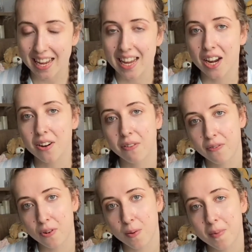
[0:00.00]
in a
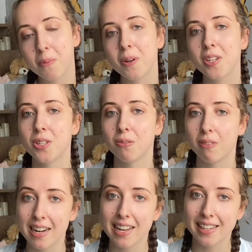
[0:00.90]
form in which the
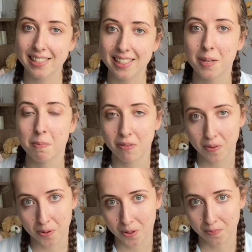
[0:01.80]
reader has seen
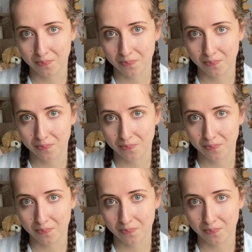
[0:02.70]
before,